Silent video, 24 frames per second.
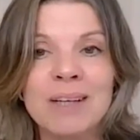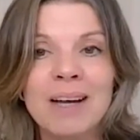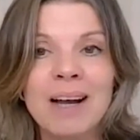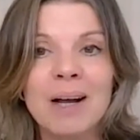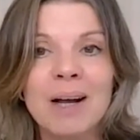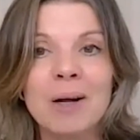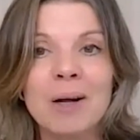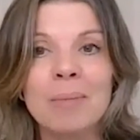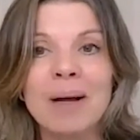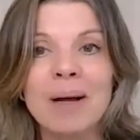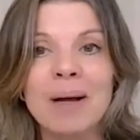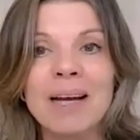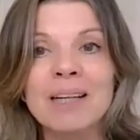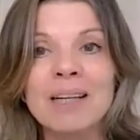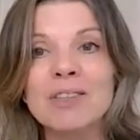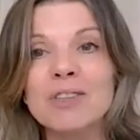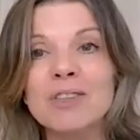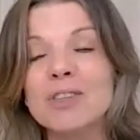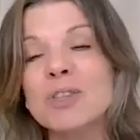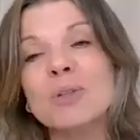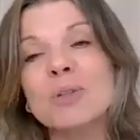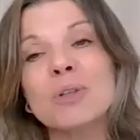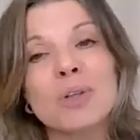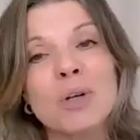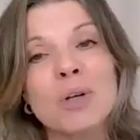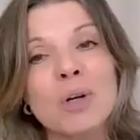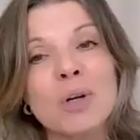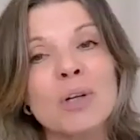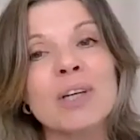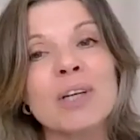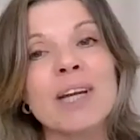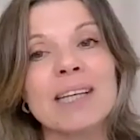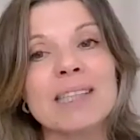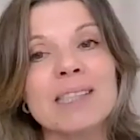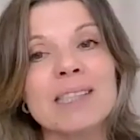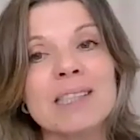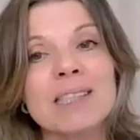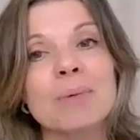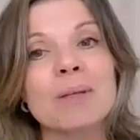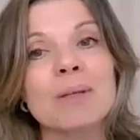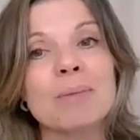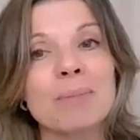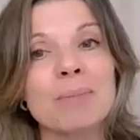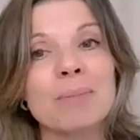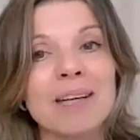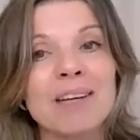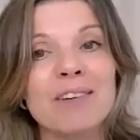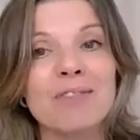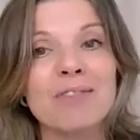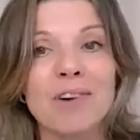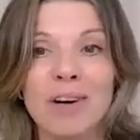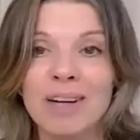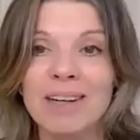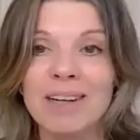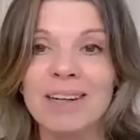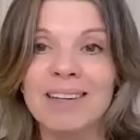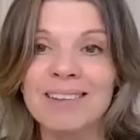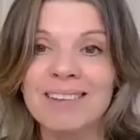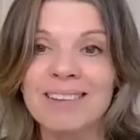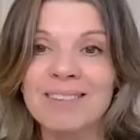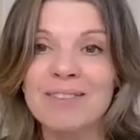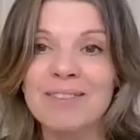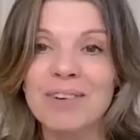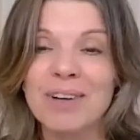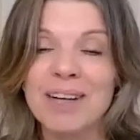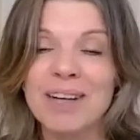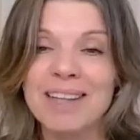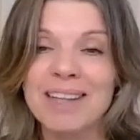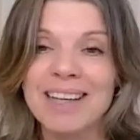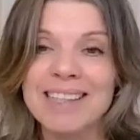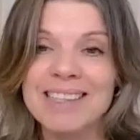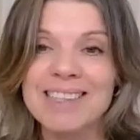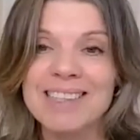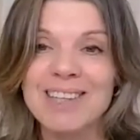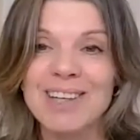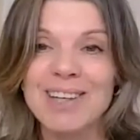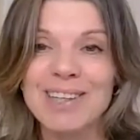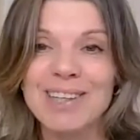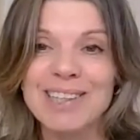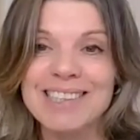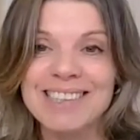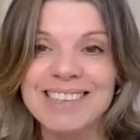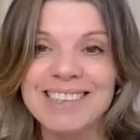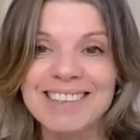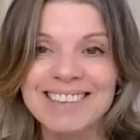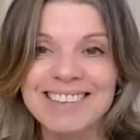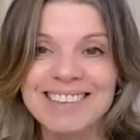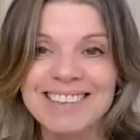And you can connect with me via that site.